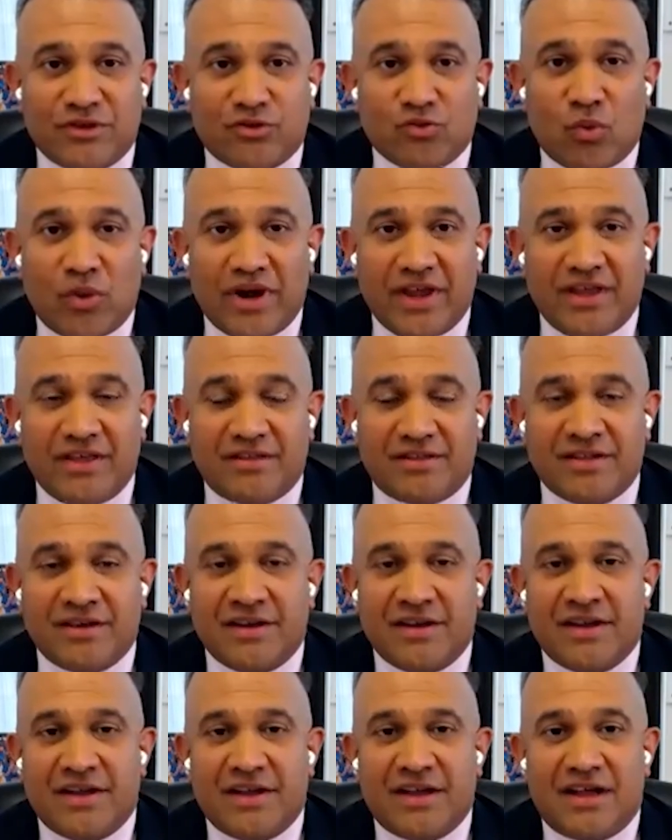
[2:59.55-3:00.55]
20s
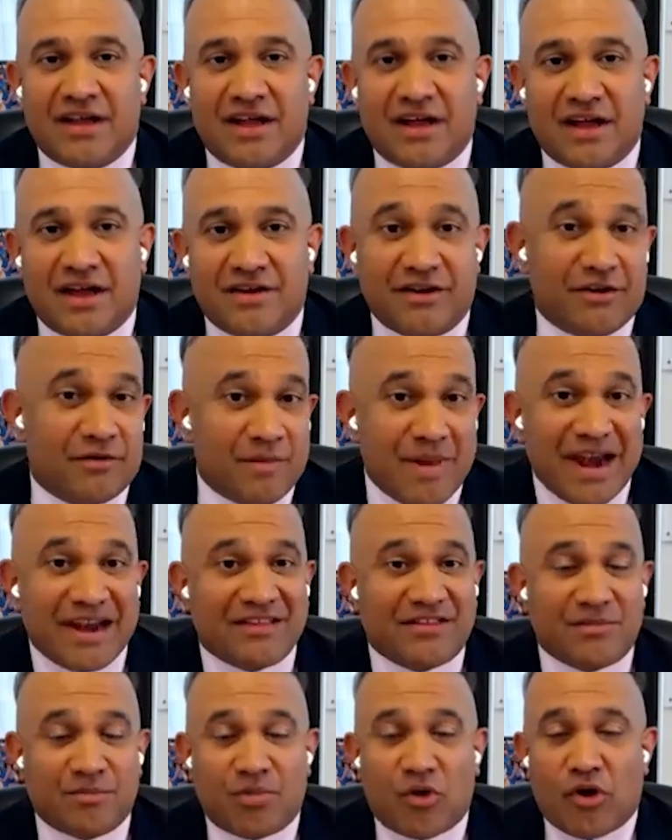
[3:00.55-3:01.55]
near
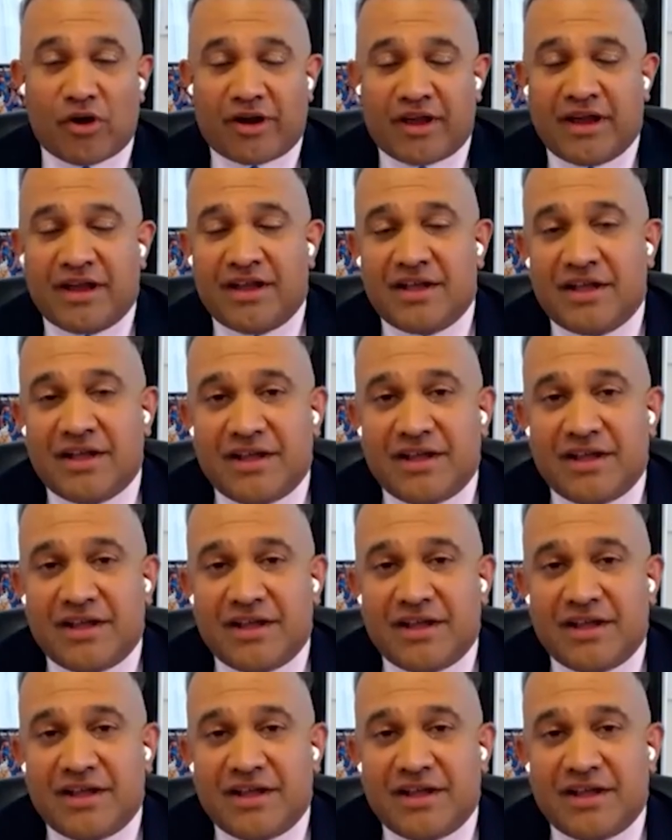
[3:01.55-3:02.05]
Madison Park.